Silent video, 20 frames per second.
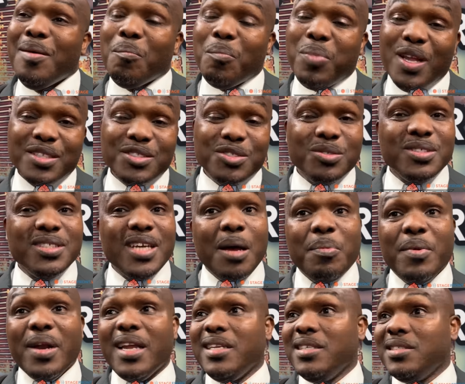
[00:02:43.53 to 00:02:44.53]
Plus, on top
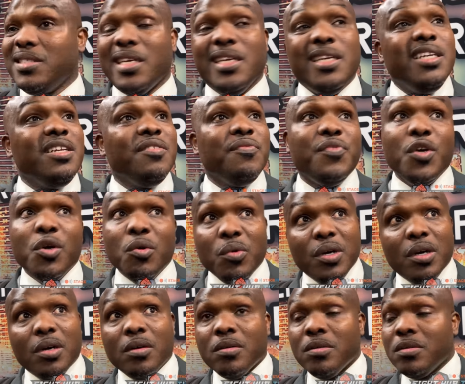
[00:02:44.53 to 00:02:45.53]
of that, he said he didn't feel
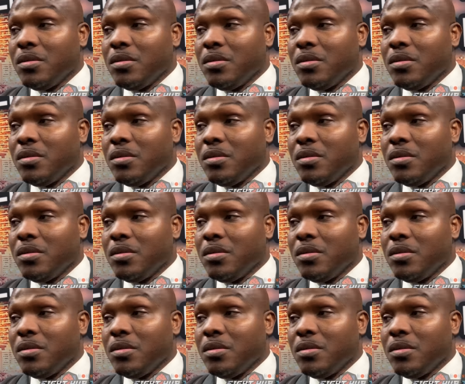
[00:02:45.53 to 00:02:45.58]
well.